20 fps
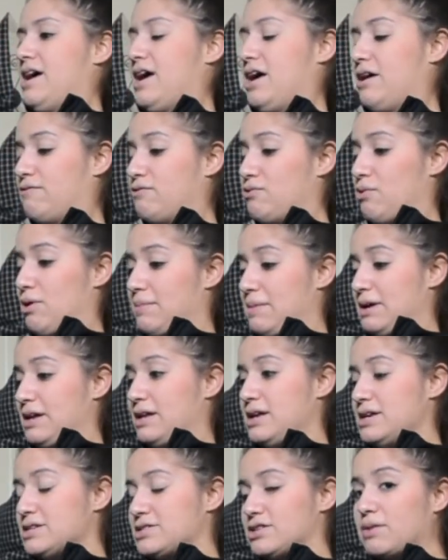If you want to make it
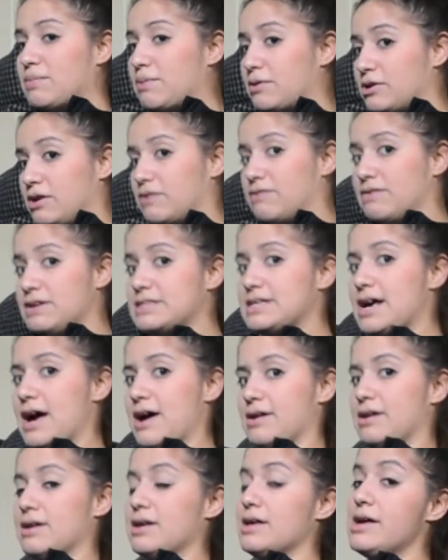easier, put your feet
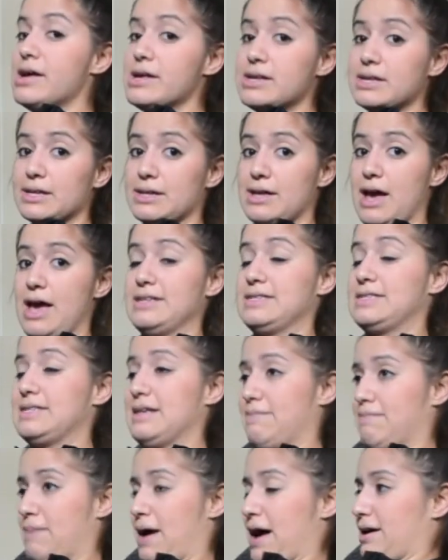down and
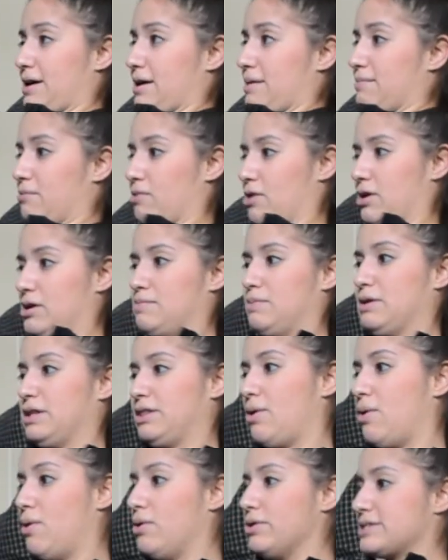sit back up more. But the
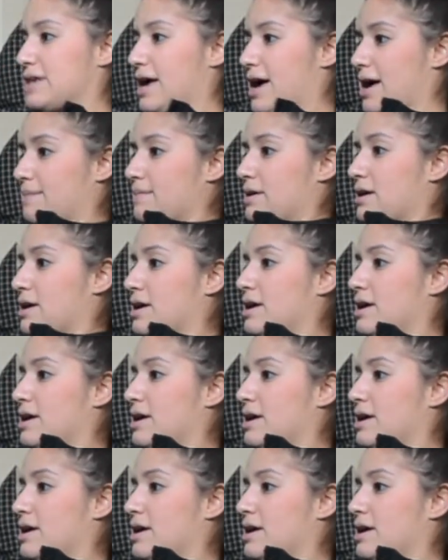whole time,